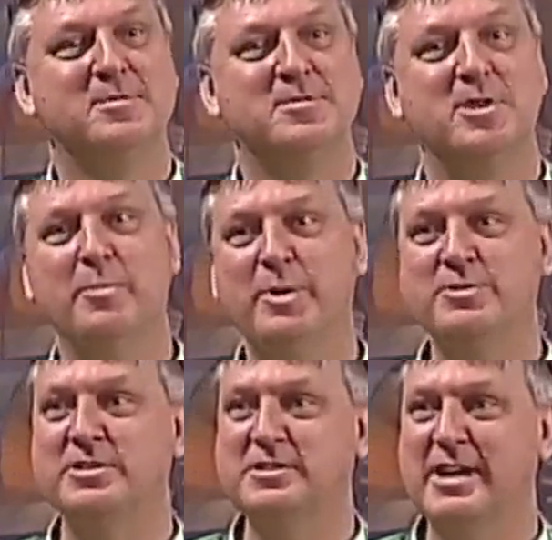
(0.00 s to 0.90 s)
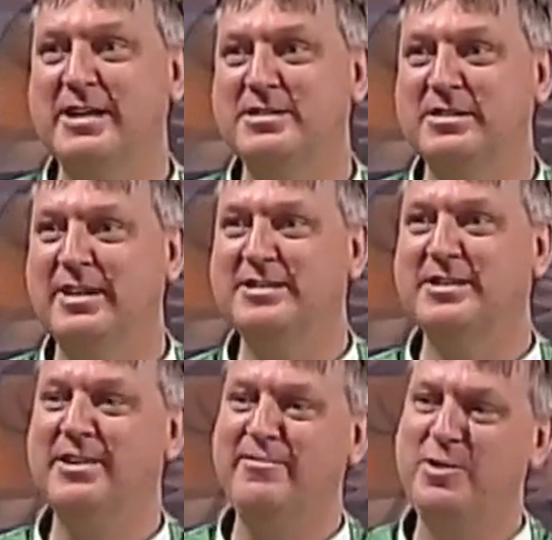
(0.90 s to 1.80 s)
So Moses says,
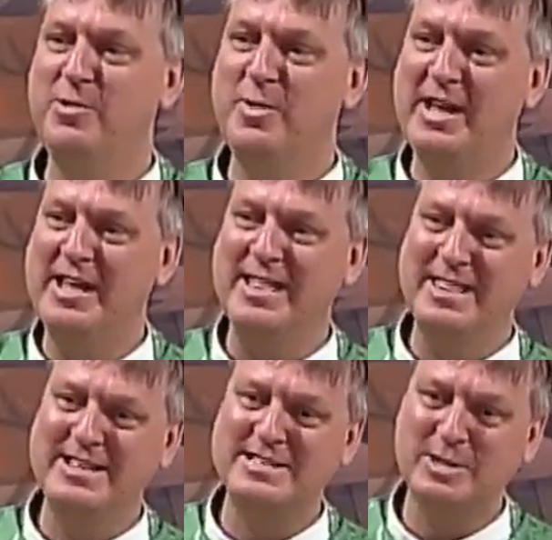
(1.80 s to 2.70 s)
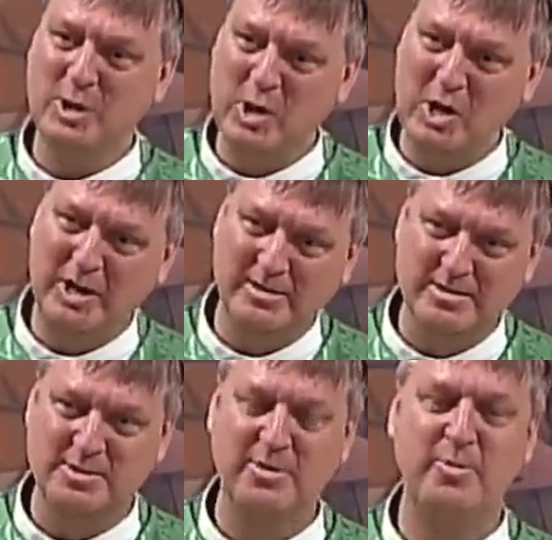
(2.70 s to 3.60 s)
let's give you this law
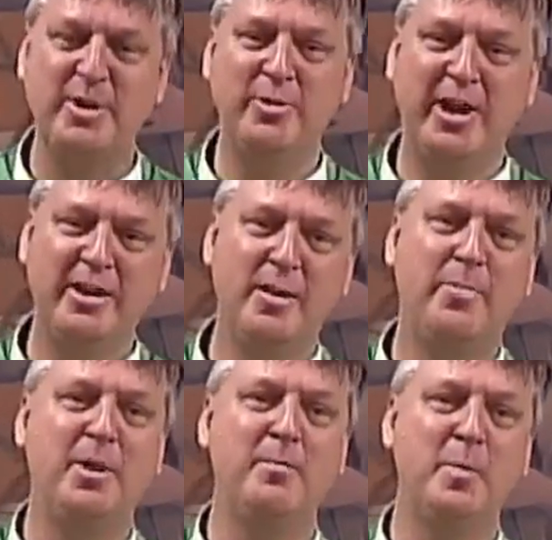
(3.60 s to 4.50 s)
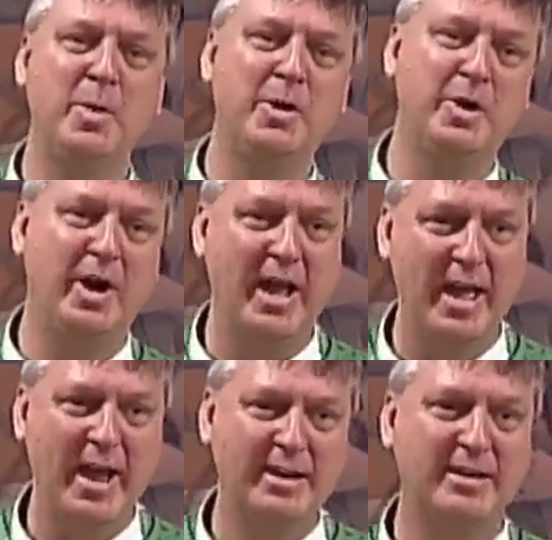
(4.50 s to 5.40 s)
so that we don't end up in
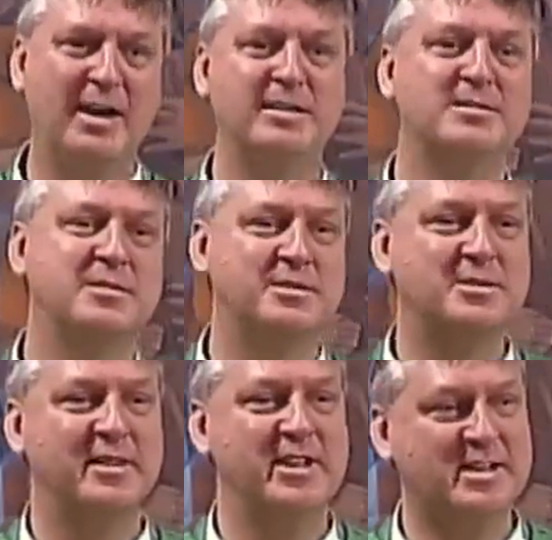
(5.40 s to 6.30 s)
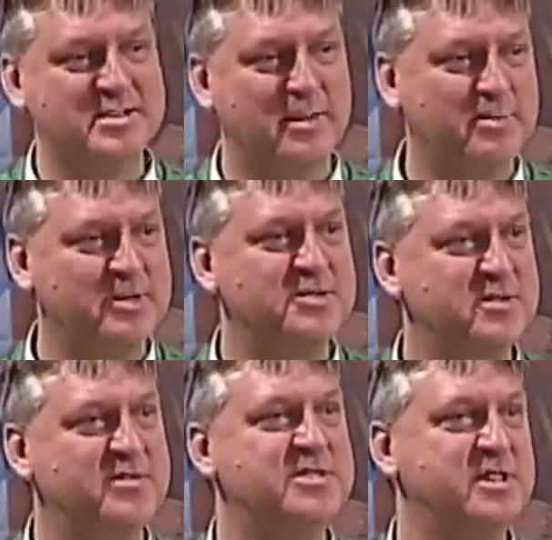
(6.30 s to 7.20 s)
murder and constant acceptance
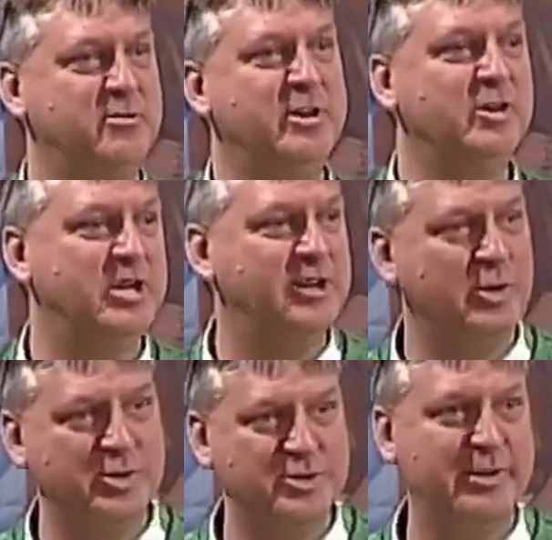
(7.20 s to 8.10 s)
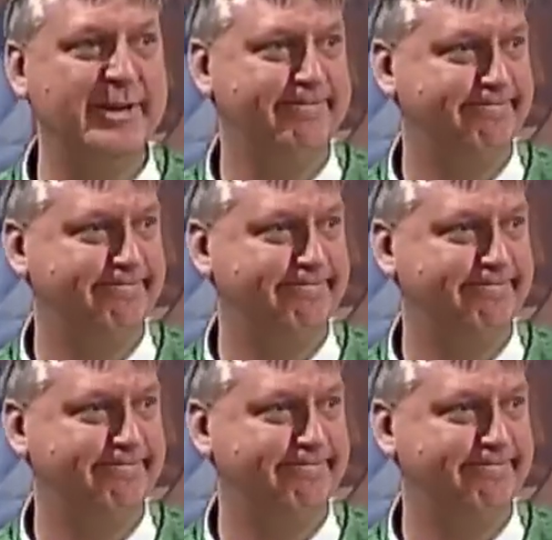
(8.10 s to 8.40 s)
of serial adultery.